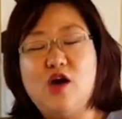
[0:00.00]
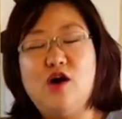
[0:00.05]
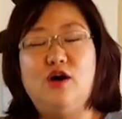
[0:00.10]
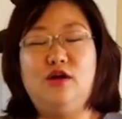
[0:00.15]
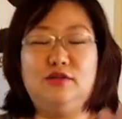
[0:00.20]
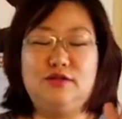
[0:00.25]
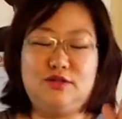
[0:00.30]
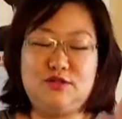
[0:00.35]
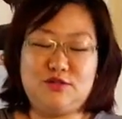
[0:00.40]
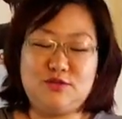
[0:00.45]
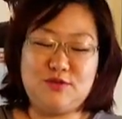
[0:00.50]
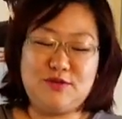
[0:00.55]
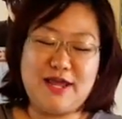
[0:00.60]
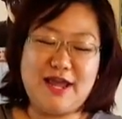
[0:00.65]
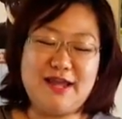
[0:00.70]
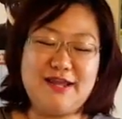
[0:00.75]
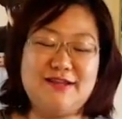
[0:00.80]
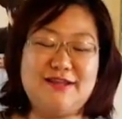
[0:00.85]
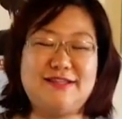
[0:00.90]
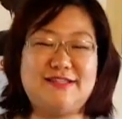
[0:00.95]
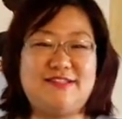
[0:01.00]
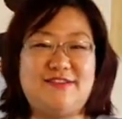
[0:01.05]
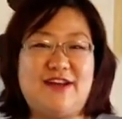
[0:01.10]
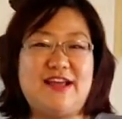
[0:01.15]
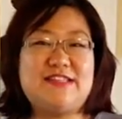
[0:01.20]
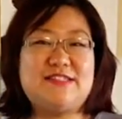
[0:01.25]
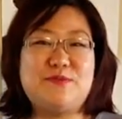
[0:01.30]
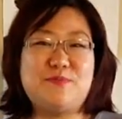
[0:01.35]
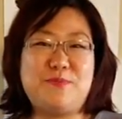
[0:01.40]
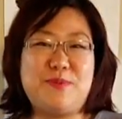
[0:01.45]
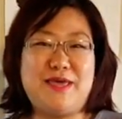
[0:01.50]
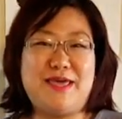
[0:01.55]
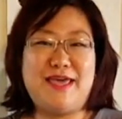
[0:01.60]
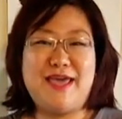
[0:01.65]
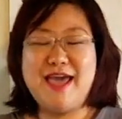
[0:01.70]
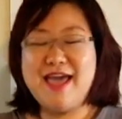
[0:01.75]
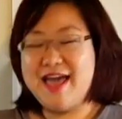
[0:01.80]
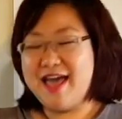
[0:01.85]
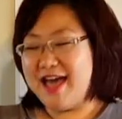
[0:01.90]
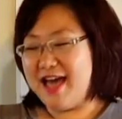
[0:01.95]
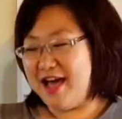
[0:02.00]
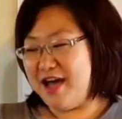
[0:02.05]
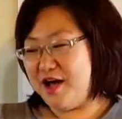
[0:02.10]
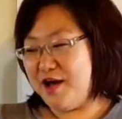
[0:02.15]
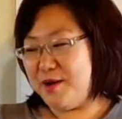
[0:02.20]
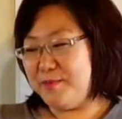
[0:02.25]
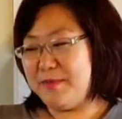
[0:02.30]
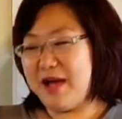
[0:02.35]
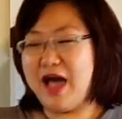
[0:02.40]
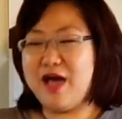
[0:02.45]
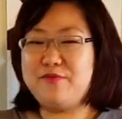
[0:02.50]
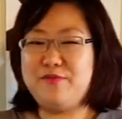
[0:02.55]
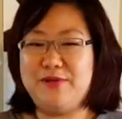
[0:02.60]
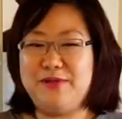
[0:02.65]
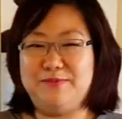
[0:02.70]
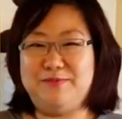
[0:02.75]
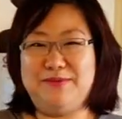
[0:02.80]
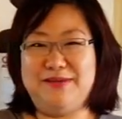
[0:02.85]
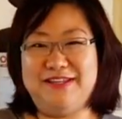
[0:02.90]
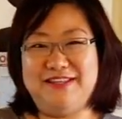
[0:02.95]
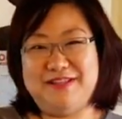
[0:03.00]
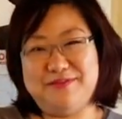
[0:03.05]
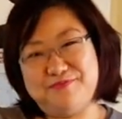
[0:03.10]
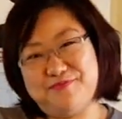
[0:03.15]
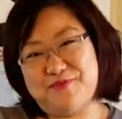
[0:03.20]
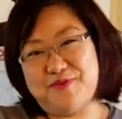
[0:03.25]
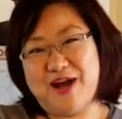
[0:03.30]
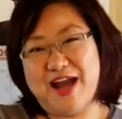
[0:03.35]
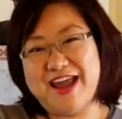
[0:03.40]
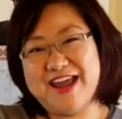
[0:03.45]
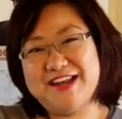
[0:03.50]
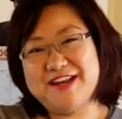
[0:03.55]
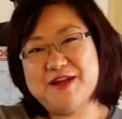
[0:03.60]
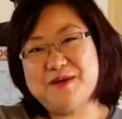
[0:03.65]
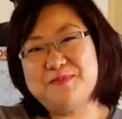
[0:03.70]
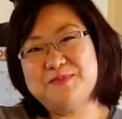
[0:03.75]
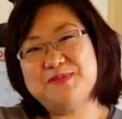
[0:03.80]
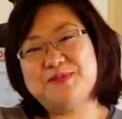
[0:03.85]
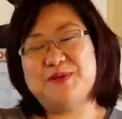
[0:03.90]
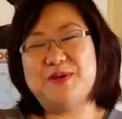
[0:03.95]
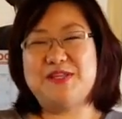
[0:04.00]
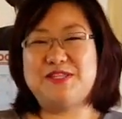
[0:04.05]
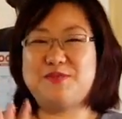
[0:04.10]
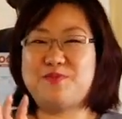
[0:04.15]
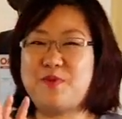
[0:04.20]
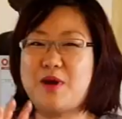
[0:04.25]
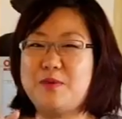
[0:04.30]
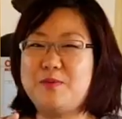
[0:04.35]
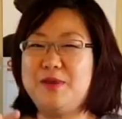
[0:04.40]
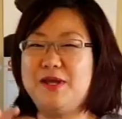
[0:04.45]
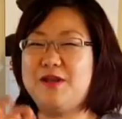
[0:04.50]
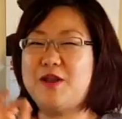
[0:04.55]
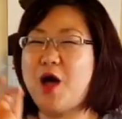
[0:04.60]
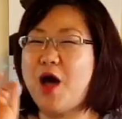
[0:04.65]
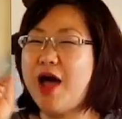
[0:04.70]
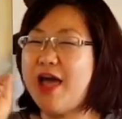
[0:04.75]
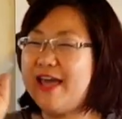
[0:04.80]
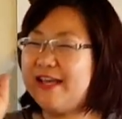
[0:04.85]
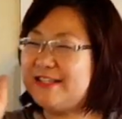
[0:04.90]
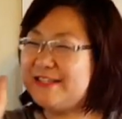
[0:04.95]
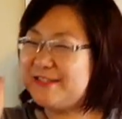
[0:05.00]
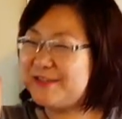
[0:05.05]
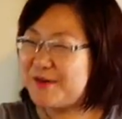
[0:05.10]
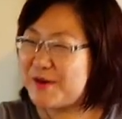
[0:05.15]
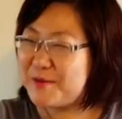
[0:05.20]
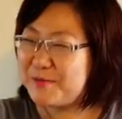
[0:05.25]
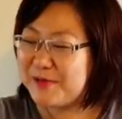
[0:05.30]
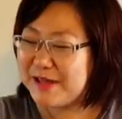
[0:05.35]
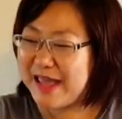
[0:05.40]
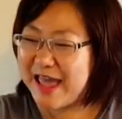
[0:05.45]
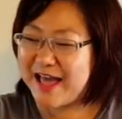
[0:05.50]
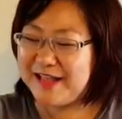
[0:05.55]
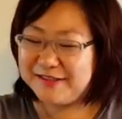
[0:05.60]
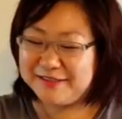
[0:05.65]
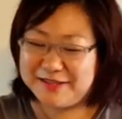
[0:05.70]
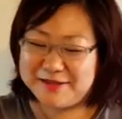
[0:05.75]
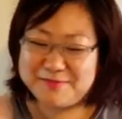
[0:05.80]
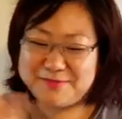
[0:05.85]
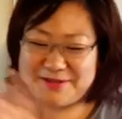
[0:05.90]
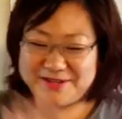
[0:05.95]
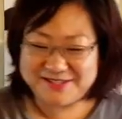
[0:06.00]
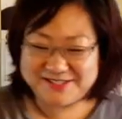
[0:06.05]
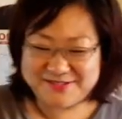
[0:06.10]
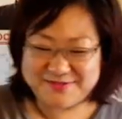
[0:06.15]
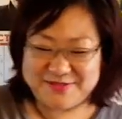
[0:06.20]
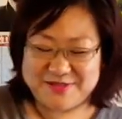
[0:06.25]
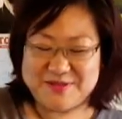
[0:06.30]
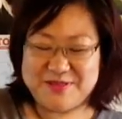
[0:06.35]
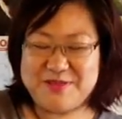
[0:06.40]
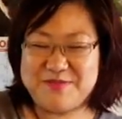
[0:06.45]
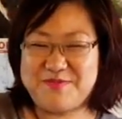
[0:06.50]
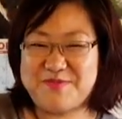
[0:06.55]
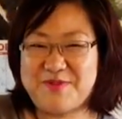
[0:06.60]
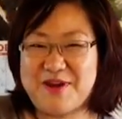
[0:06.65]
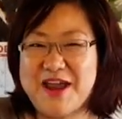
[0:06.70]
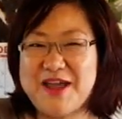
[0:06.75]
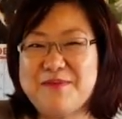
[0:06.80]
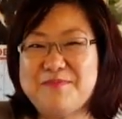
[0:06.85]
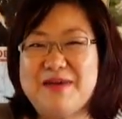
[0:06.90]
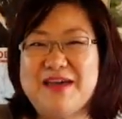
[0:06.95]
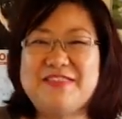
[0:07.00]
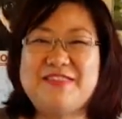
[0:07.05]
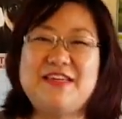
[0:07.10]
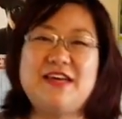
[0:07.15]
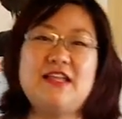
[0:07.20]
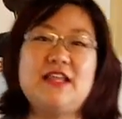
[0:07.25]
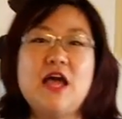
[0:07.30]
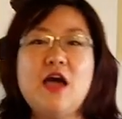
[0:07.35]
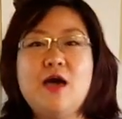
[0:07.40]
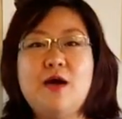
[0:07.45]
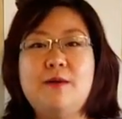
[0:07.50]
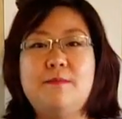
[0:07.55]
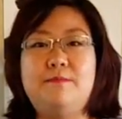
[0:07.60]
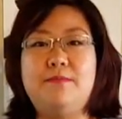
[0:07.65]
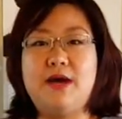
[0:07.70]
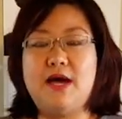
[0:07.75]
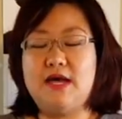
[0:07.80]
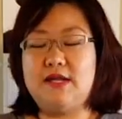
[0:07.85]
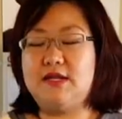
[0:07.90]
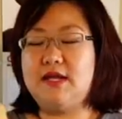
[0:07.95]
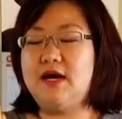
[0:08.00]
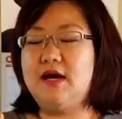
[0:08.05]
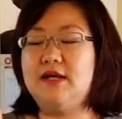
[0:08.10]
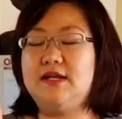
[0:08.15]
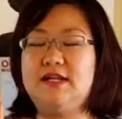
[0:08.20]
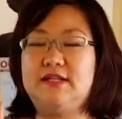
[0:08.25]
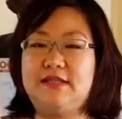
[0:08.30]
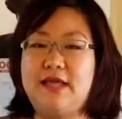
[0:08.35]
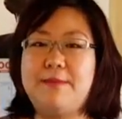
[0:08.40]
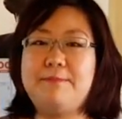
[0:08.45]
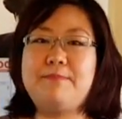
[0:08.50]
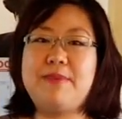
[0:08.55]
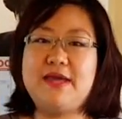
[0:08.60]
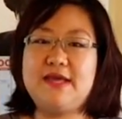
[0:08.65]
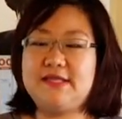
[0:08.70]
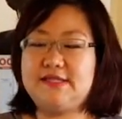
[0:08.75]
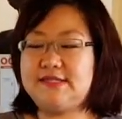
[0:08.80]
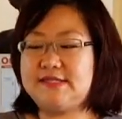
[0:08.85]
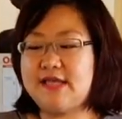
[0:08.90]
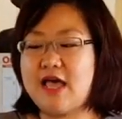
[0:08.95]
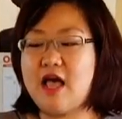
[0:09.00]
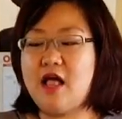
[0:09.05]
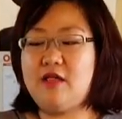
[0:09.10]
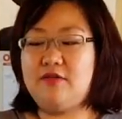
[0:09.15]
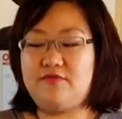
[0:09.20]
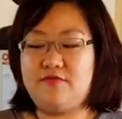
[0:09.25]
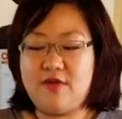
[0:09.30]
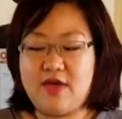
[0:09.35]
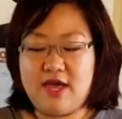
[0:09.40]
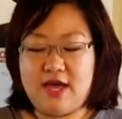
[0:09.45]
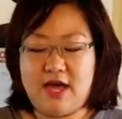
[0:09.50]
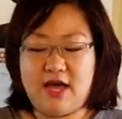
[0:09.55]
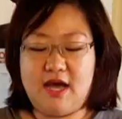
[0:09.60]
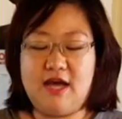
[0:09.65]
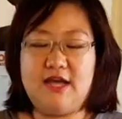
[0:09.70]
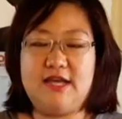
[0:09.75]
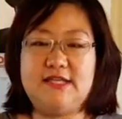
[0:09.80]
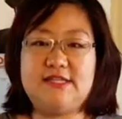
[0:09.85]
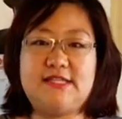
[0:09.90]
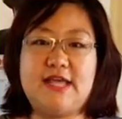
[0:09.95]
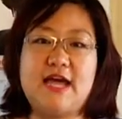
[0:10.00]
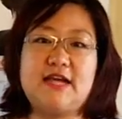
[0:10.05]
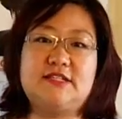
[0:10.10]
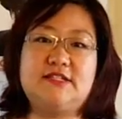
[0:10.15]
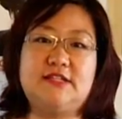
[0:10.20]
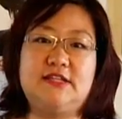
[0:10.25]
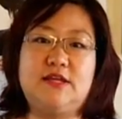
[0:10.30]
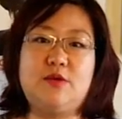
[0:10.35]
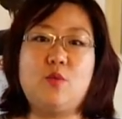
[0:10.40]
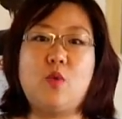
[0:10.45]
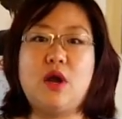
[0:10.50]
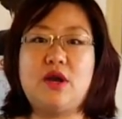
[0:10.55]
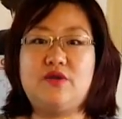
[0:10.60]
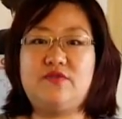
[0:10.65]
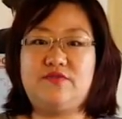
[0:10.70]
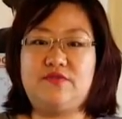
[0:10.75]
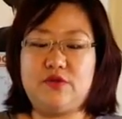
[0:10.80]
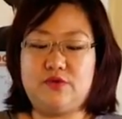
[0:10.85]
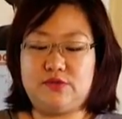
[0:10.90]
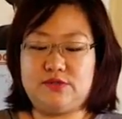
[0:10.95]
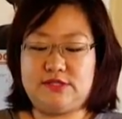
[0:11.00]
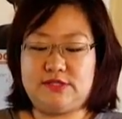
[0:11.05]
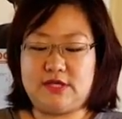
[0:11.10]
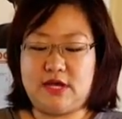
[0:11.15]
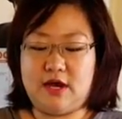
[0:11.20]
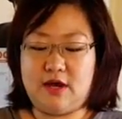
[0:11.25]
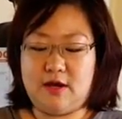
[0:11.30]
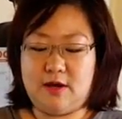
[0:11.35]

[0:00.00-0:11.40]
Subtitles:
Although today in this recipe I will be deep frying them, so it's probably not extremely healthy because of the deep frying method, but the tempeh itself is actually one of those